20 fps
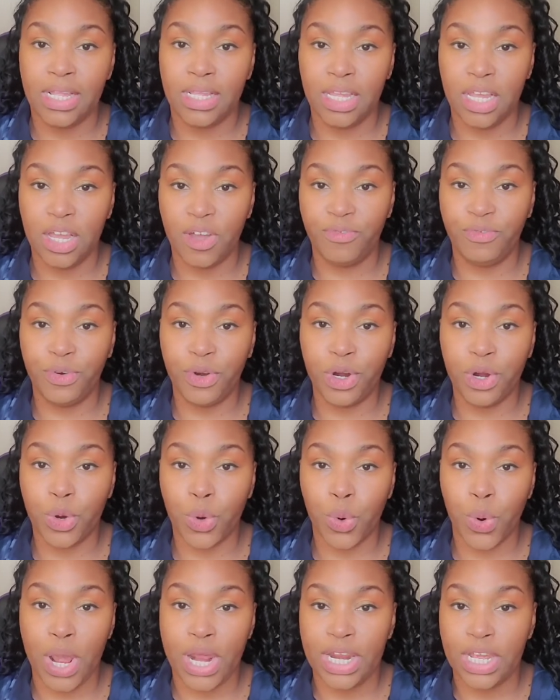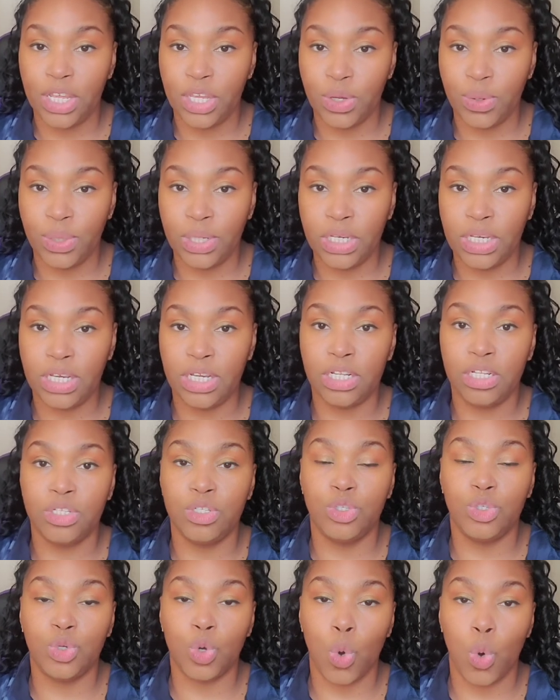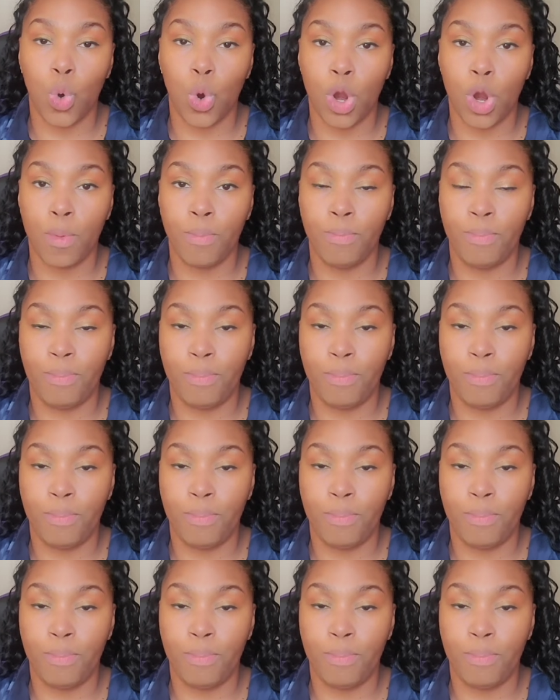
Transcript: look for credit unions or